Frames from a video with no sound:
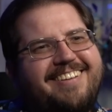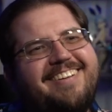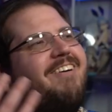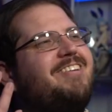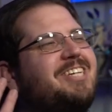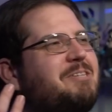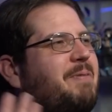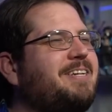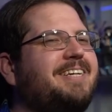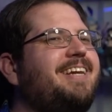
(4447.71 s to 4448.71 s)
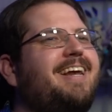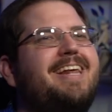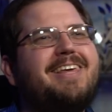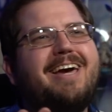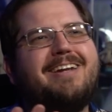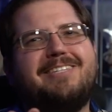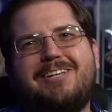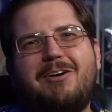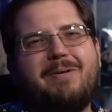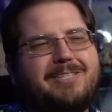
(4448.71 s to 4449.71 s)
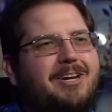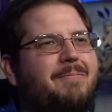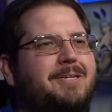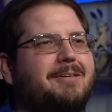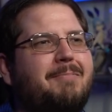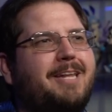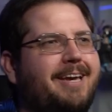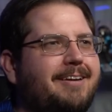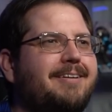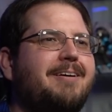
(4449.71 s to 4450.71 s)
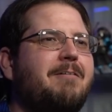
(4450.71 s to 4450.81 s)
Why would you expect to get anything out of Zenobia? Zenobia's gonna be like,